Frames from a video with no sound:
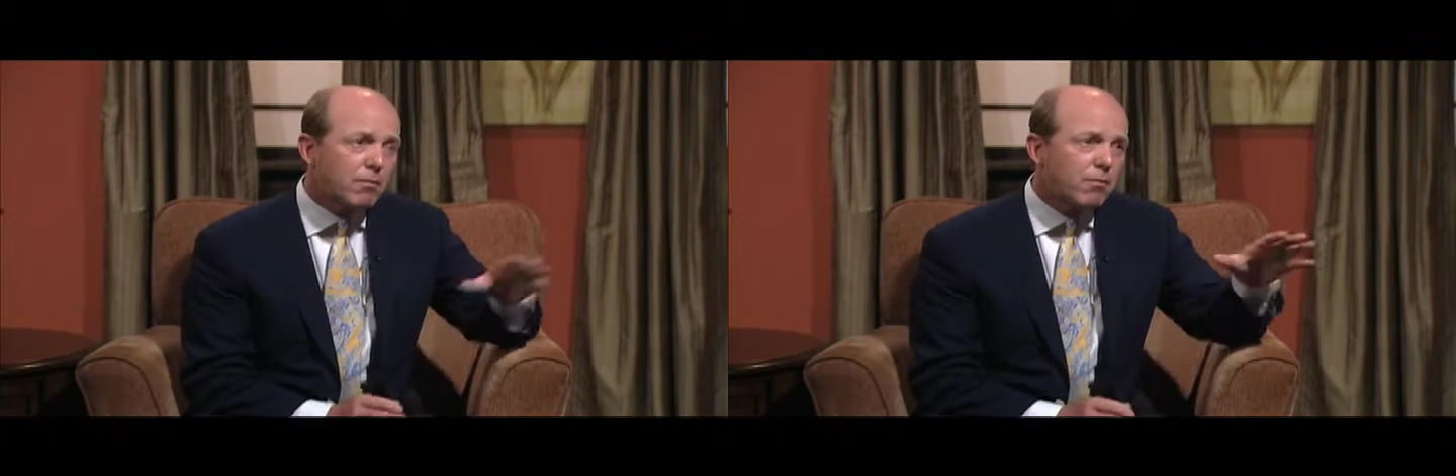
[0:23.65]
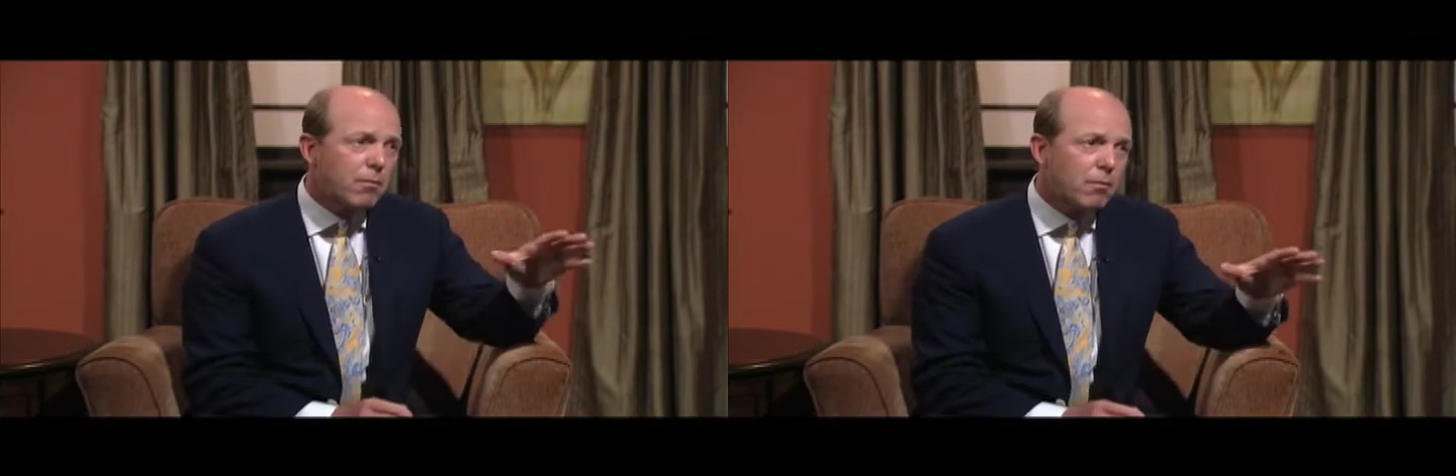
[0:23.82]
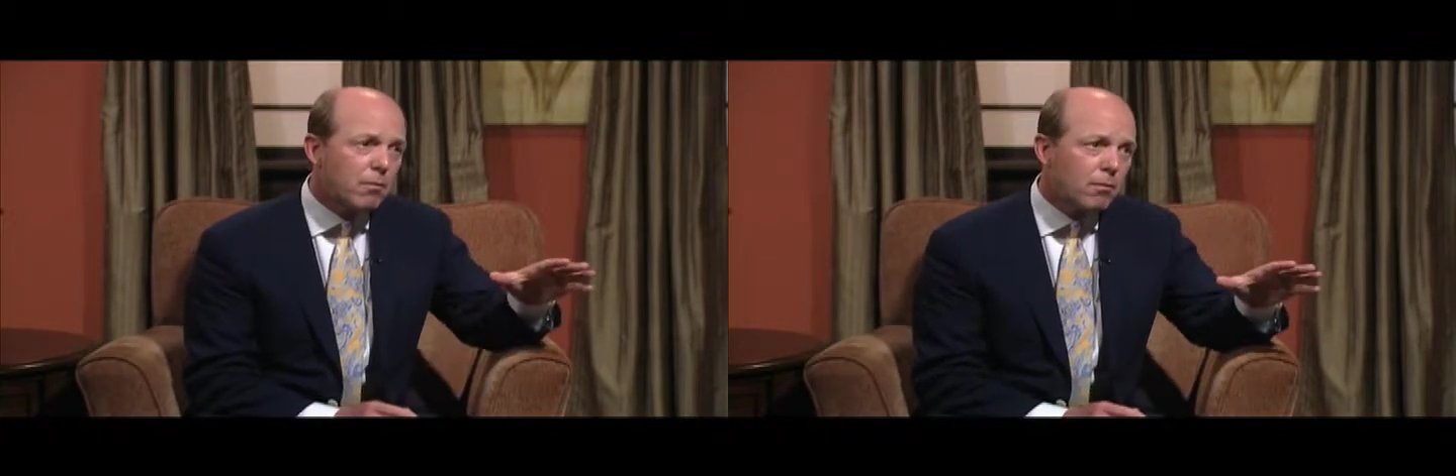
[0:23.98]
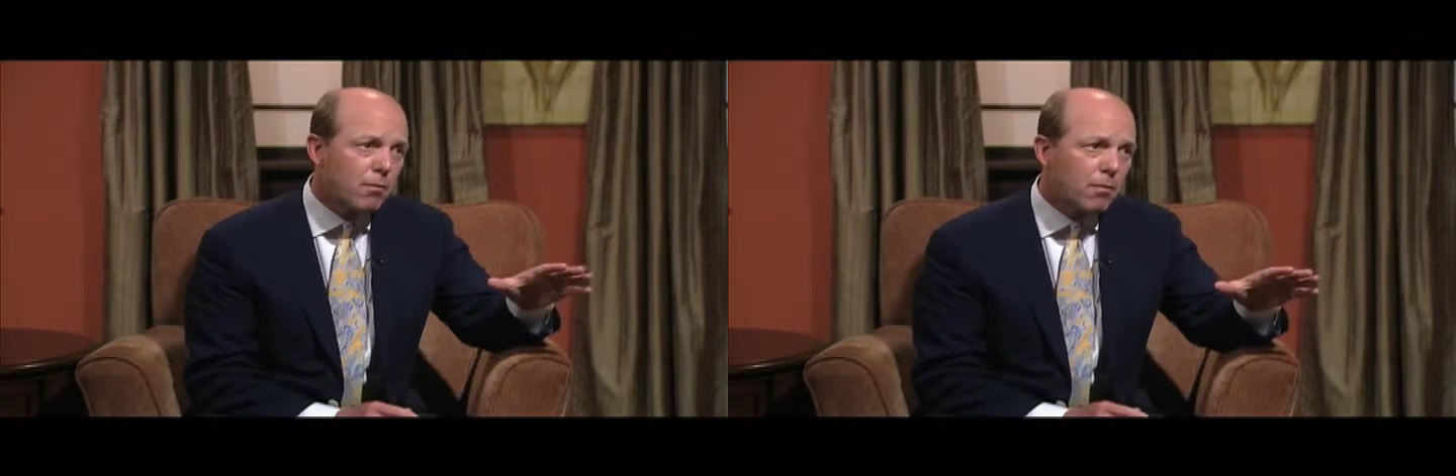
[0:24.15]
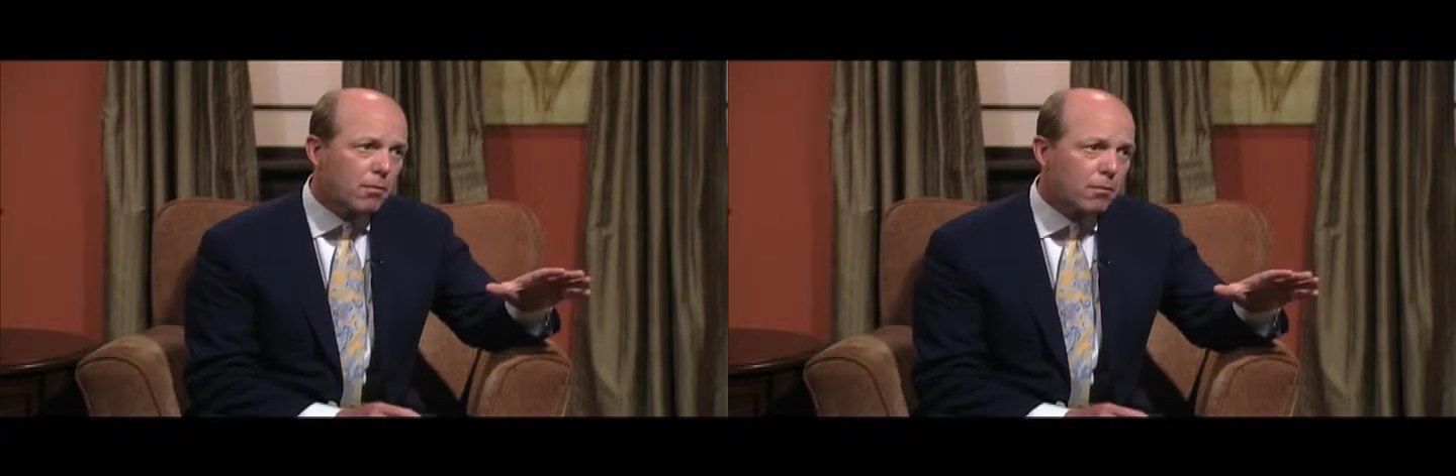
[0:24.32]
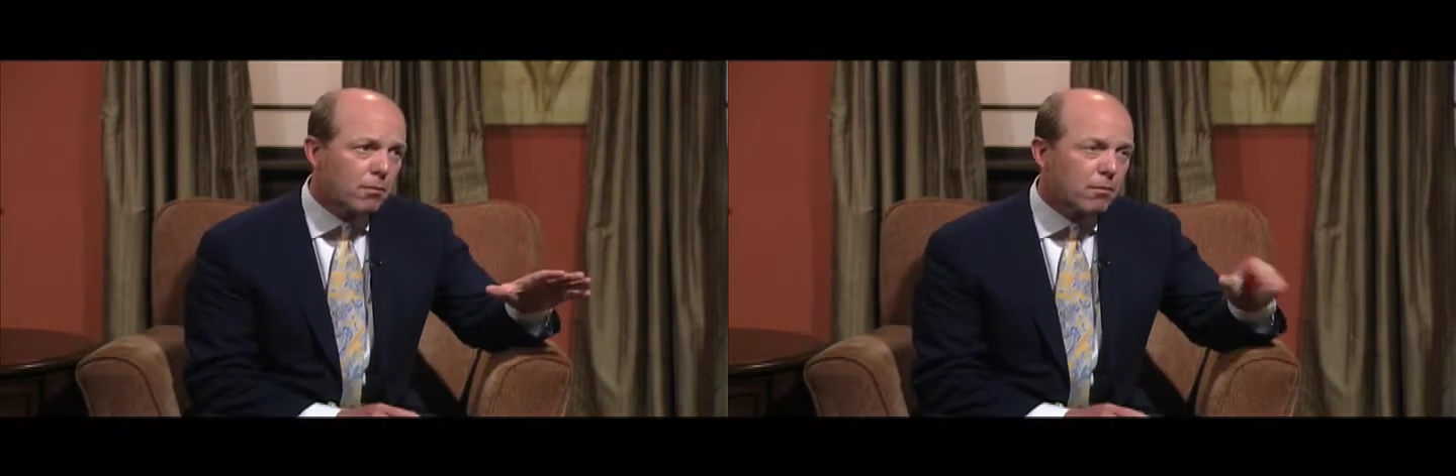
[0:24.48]

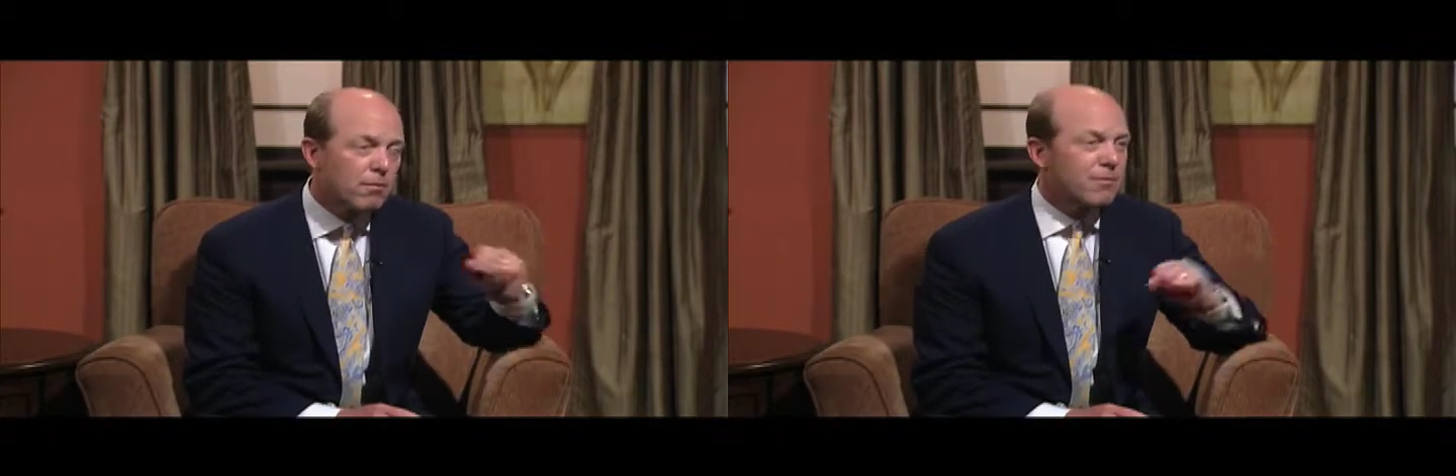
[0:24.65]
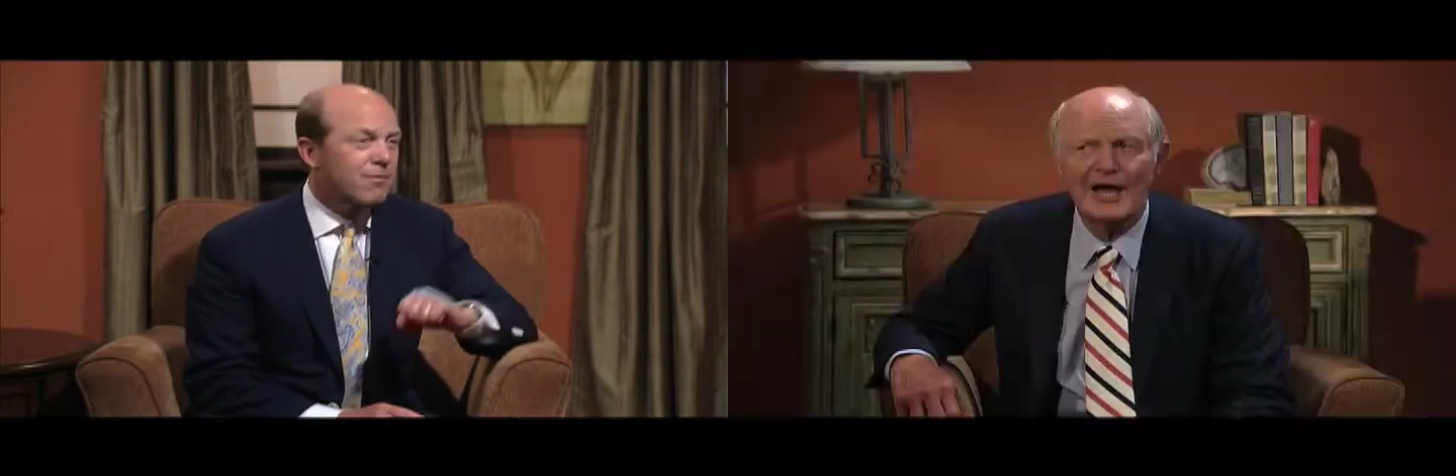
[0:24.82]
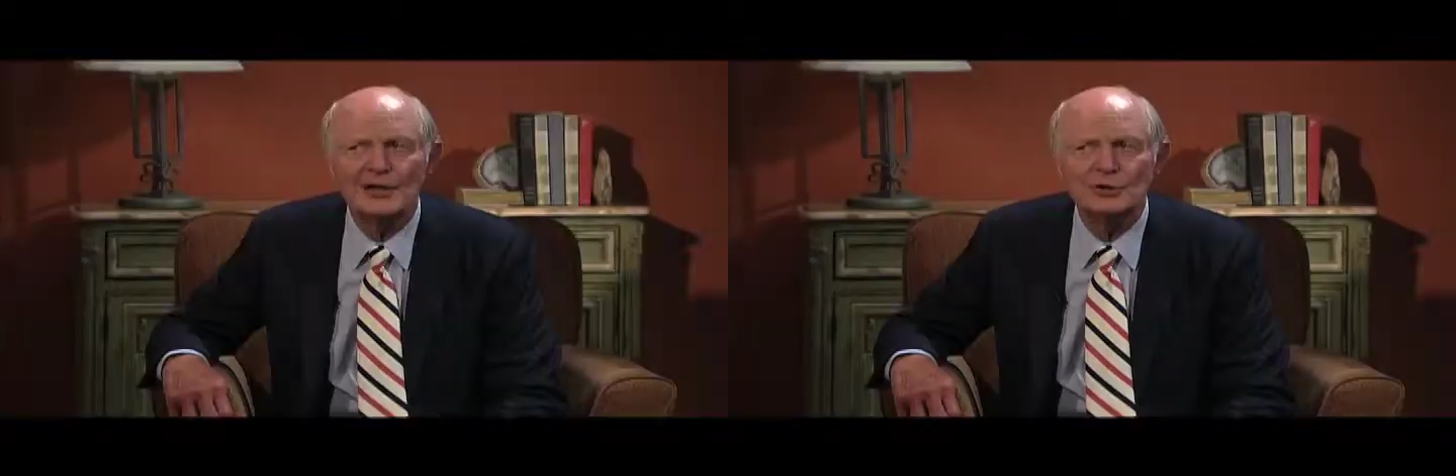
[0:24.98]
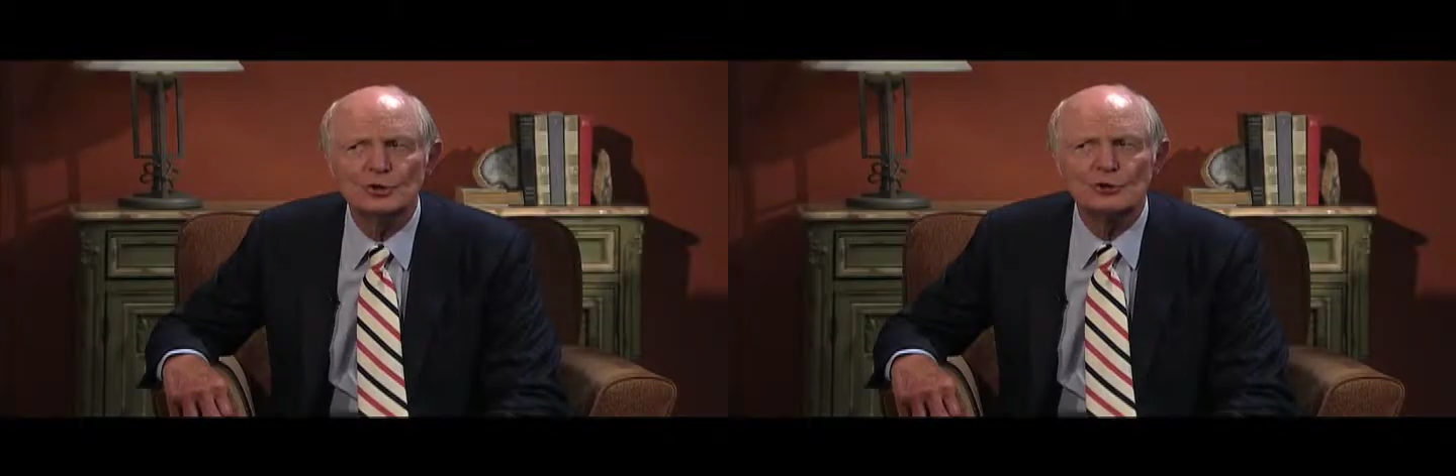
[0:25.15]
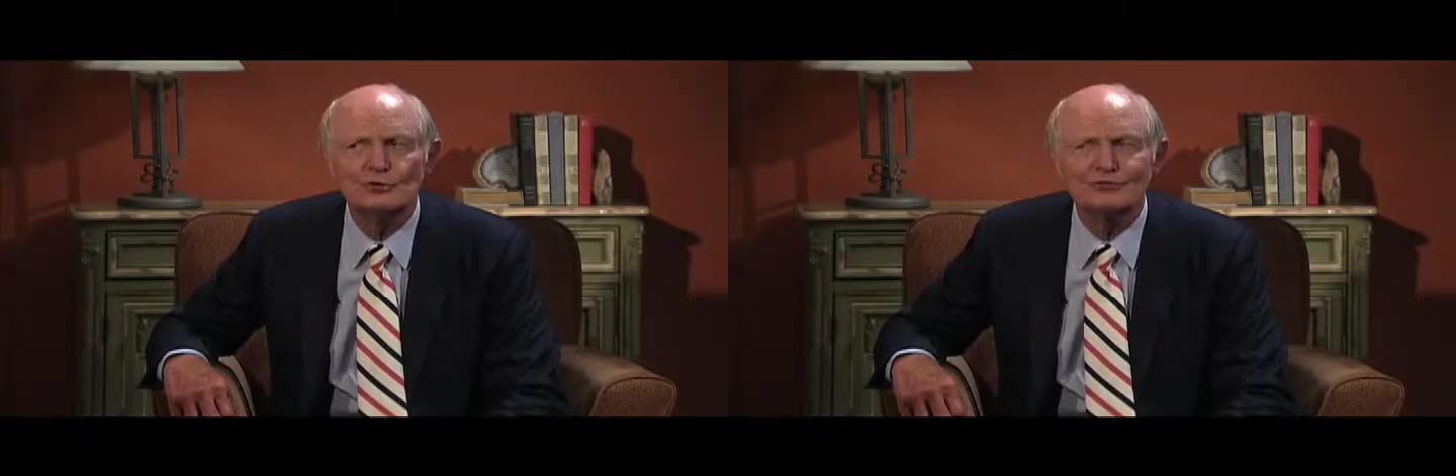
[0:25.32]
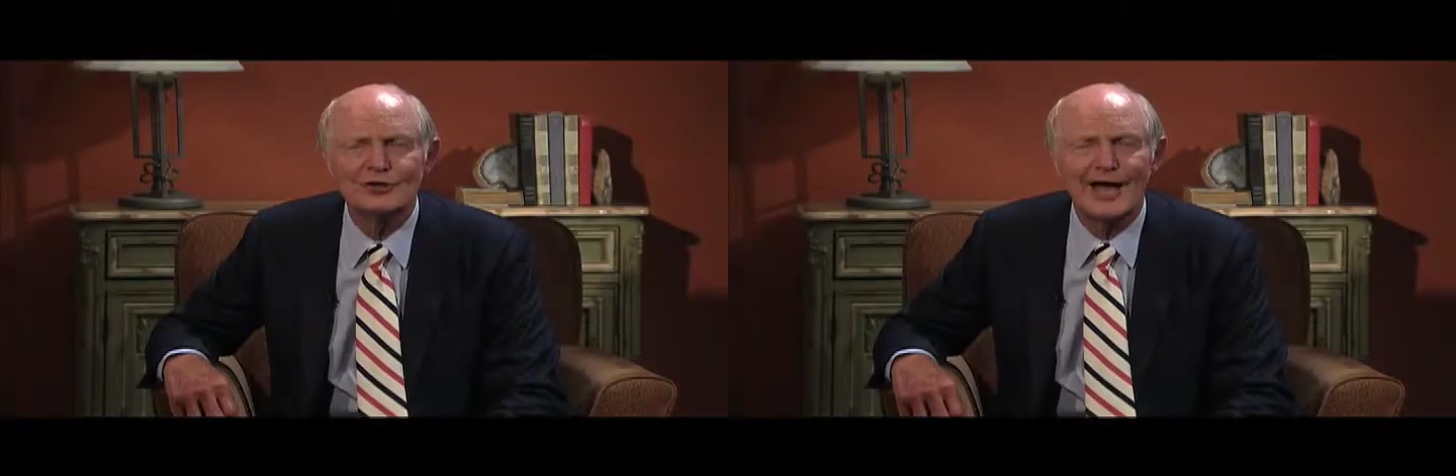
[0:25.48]

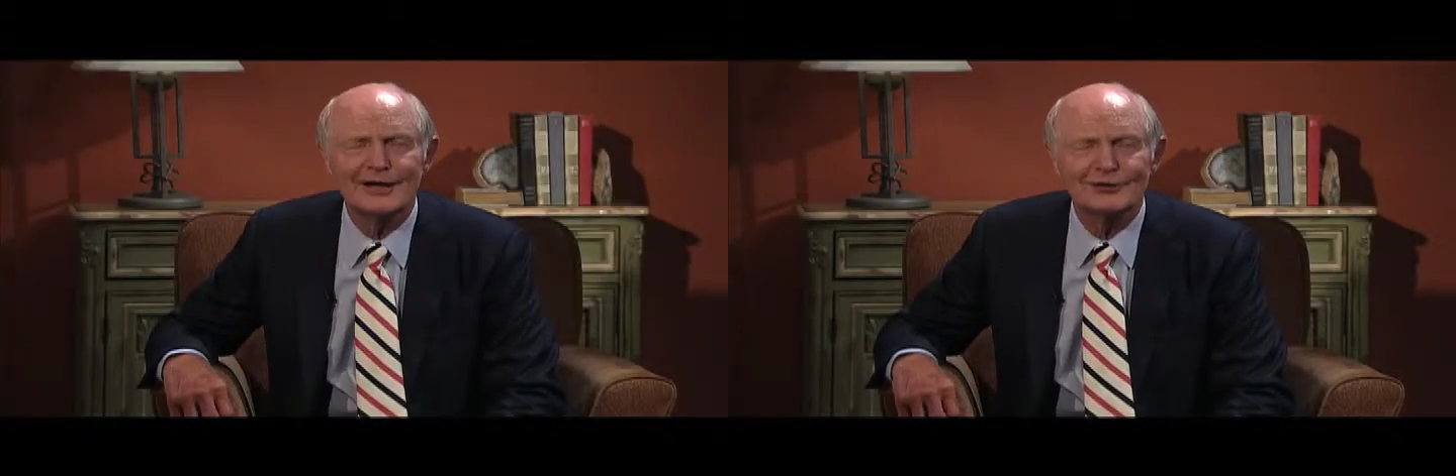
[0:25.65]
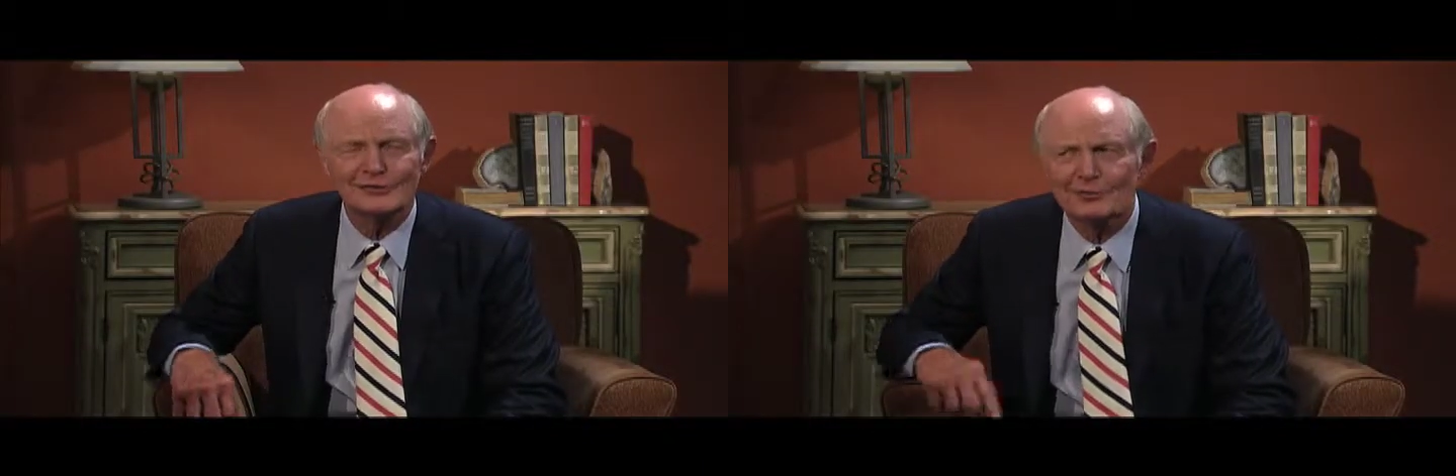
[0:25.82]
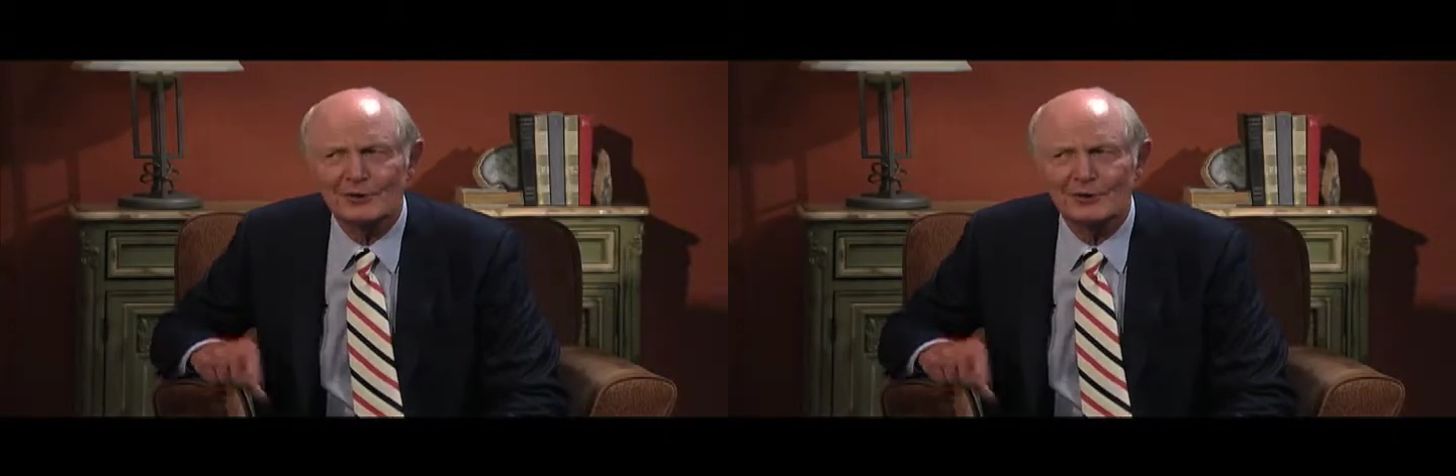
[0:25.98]
rhinosinusitis.